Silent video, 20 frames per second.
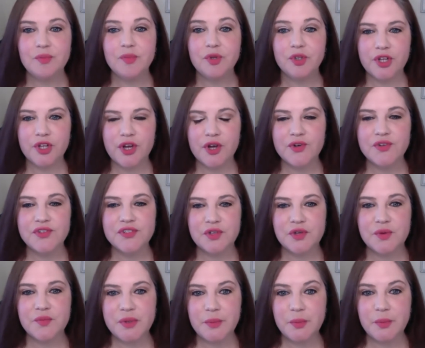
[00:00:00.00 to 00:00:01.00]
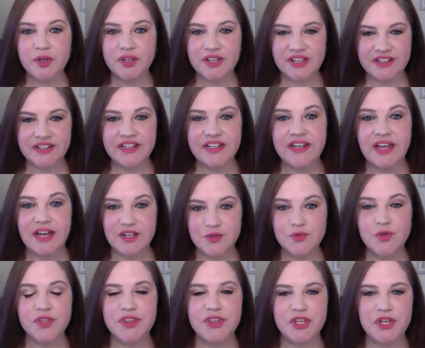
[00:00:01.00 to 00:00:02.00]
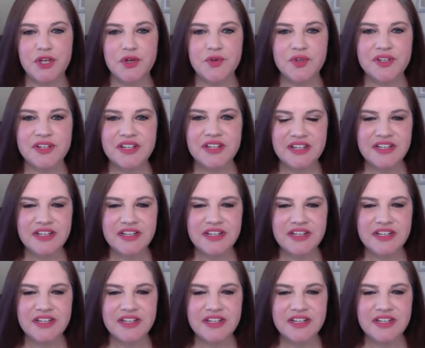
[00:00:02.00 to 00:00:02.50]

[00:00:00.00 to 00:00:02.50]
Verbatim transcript: below so that people can connect with you and